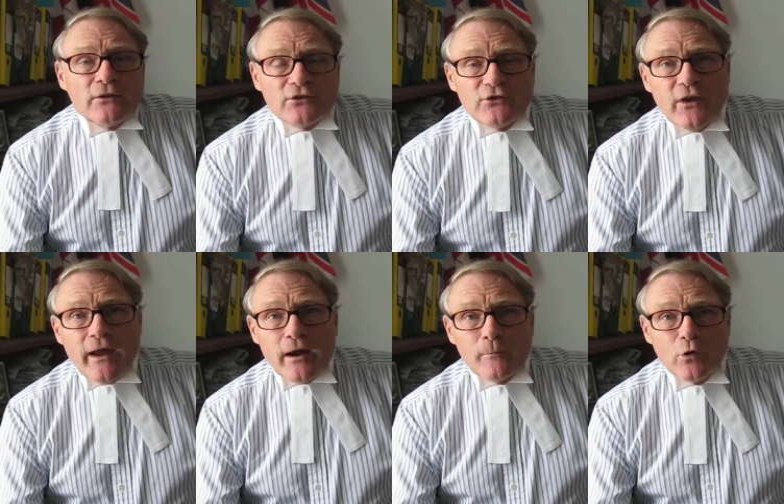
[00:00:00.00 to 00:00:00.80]

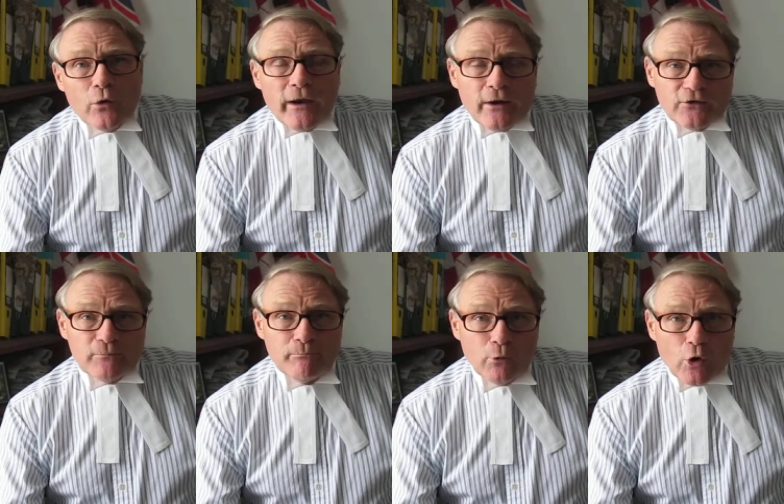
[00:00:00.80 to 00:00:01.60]
Today I'm looking at a
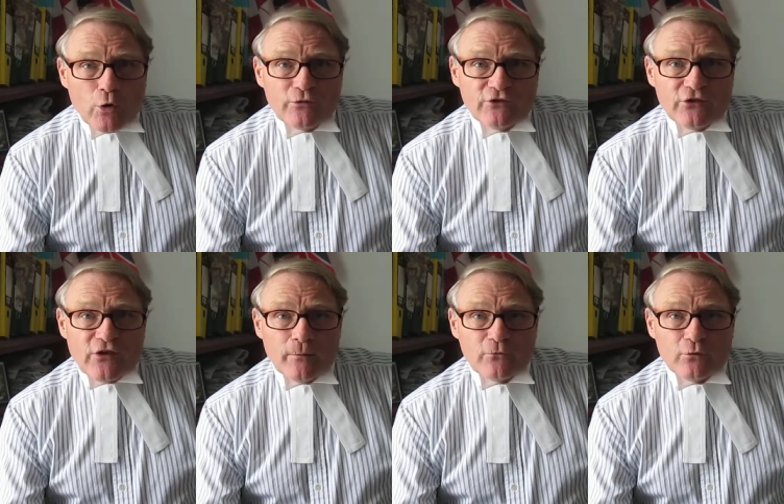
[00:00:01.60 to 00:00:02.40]
book which has
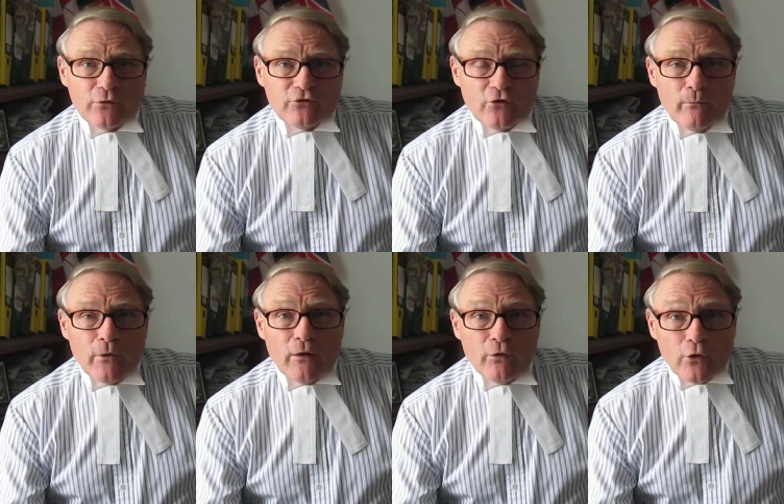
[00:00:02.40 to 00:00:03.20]
come to us
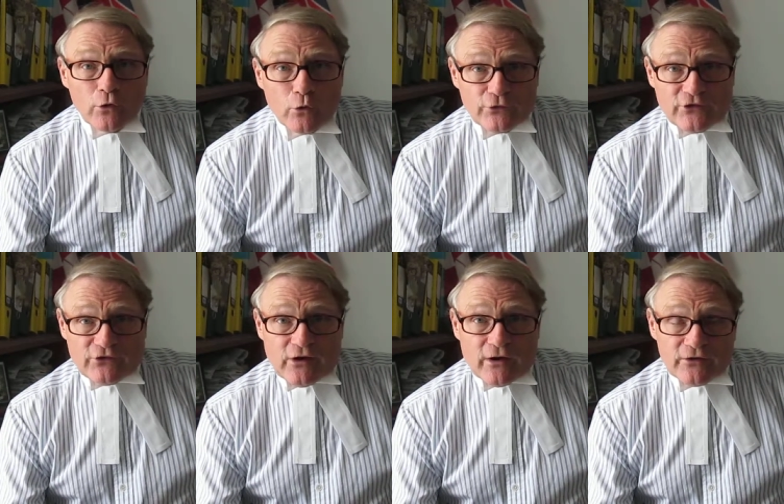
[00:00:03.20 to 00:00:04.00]
from the Law
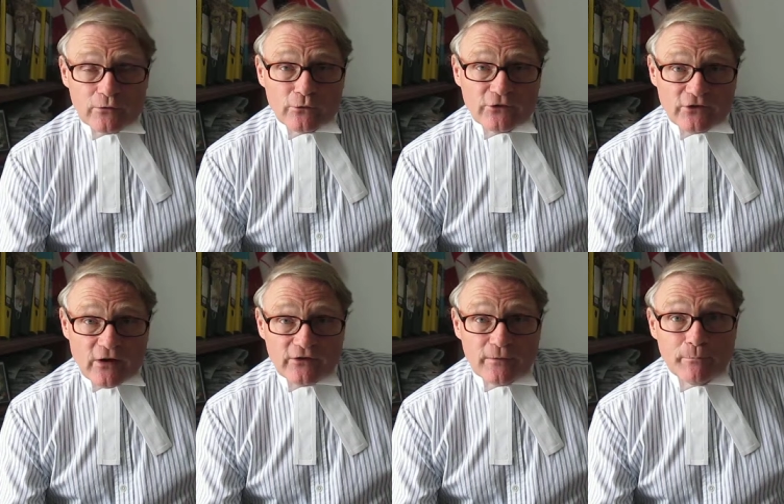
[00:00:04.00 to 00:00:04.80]
Society, Law
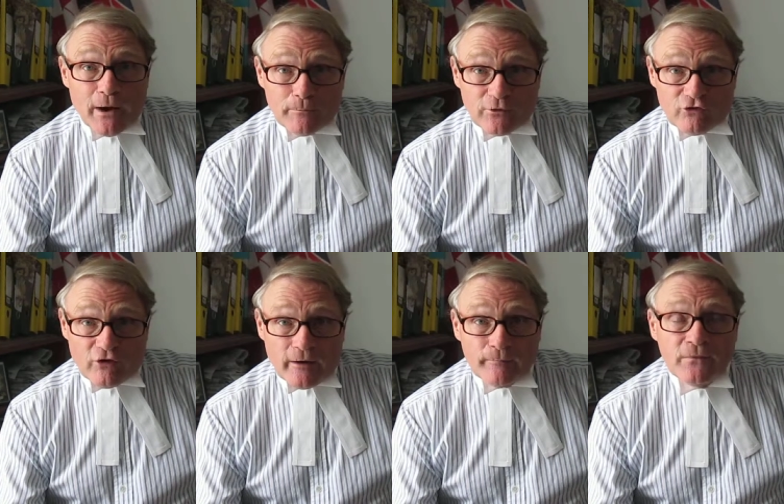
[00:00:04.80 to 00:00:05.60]
Society
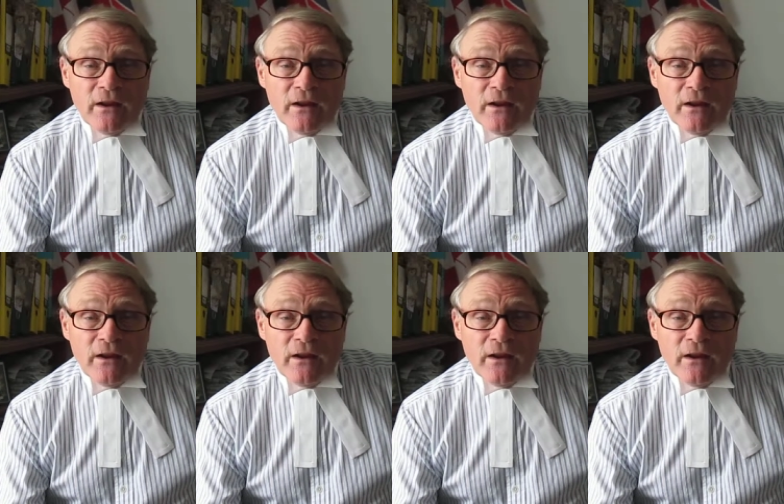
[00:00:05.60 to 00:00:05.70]
Publishing.